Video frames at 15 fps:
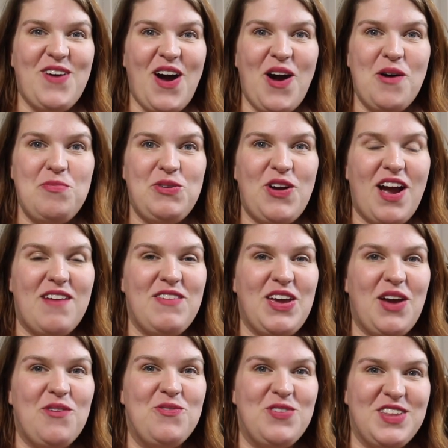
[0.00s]
I hope you're
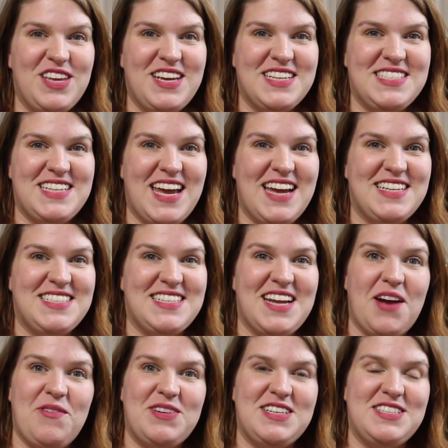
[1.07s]
having a really good day.
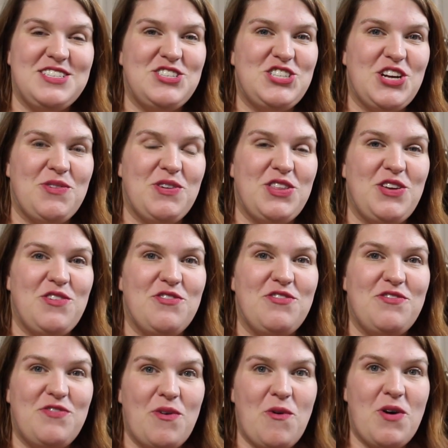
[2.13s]
Today I wanted to share with you
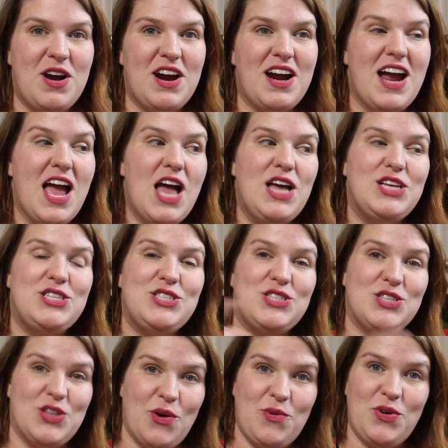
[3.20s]
four
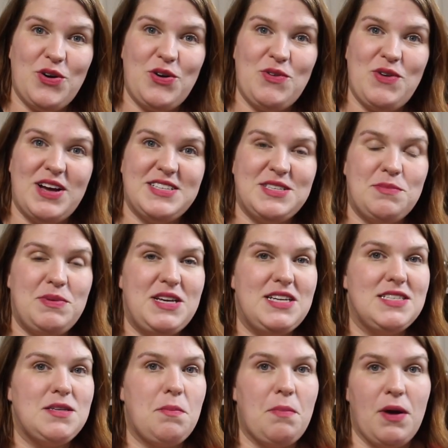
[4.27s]
slow cooker
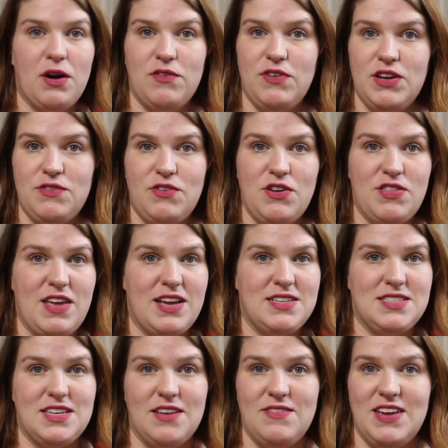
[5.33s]
recipes perfect for
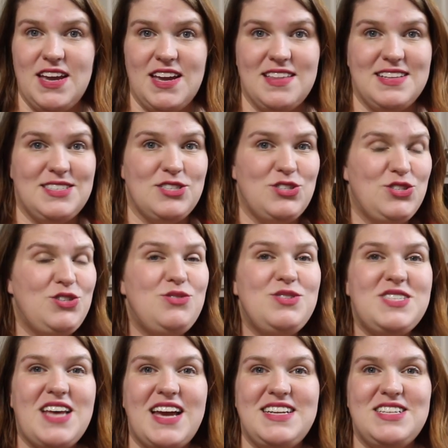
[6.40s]
Thanksgiving. This is two
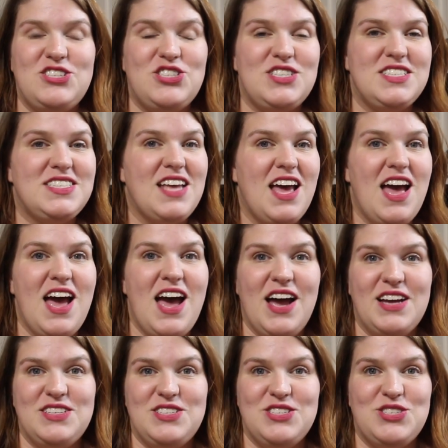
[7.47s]
side dishes,
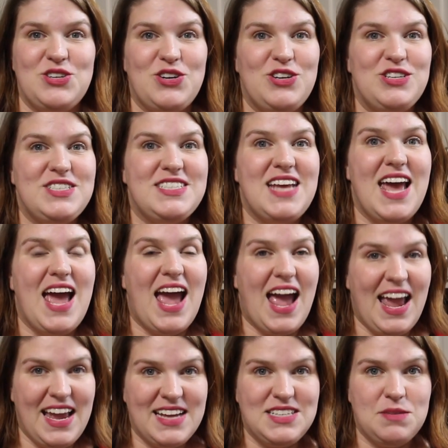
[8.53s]
a dessert,
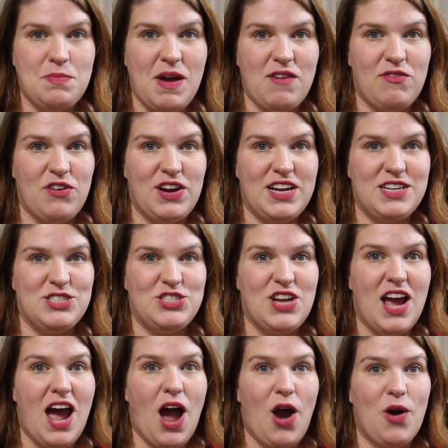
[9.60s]
and a beverage.
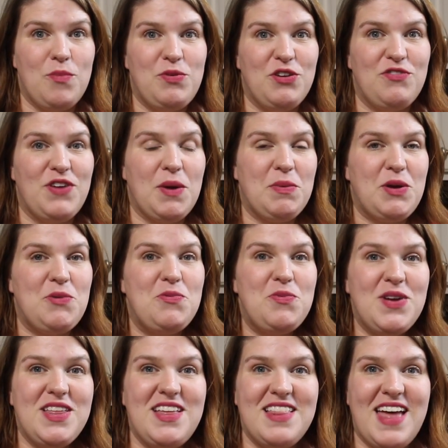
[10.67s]
I hope your family
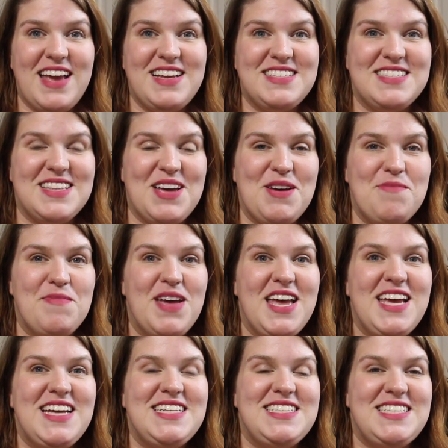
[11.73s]
really likes them.
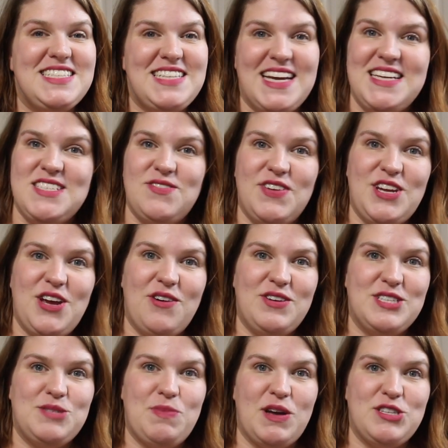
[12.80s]
Today's video
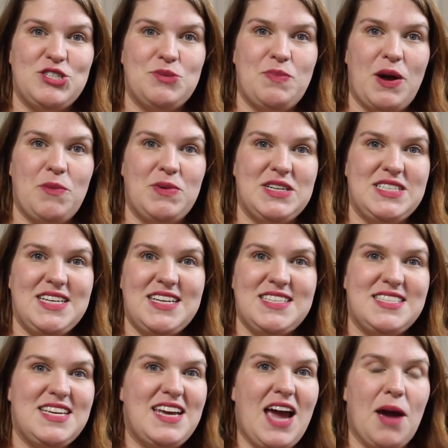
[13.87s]
is sponsored by
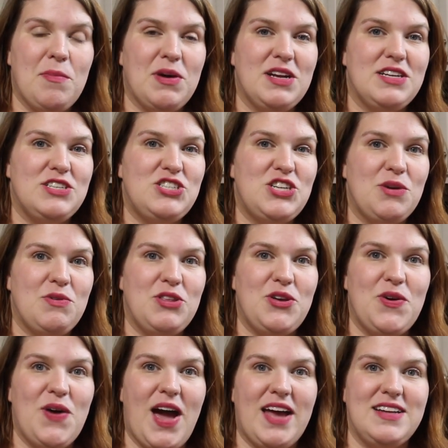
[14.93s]
Winn-Dixie. I'm gonna share with
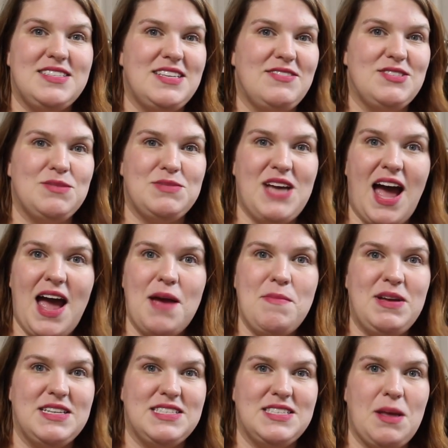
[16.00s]
you how to save some time
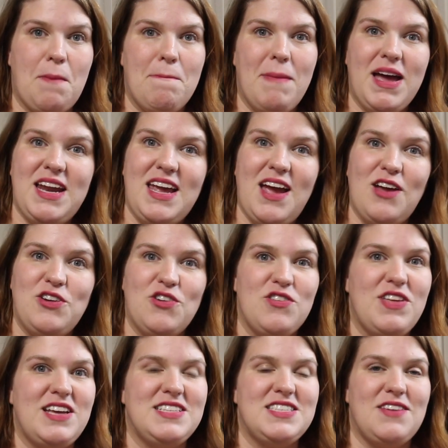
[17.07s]
and some money on your
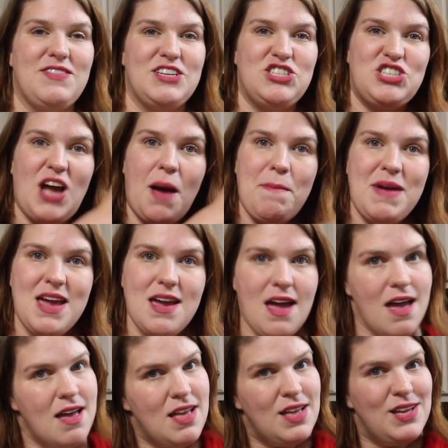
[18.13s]
Thanksgiving shopping.
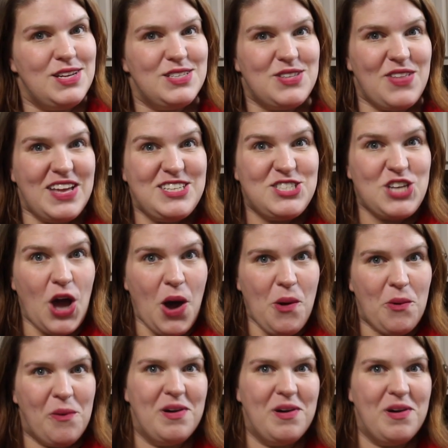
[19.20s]
So let's go.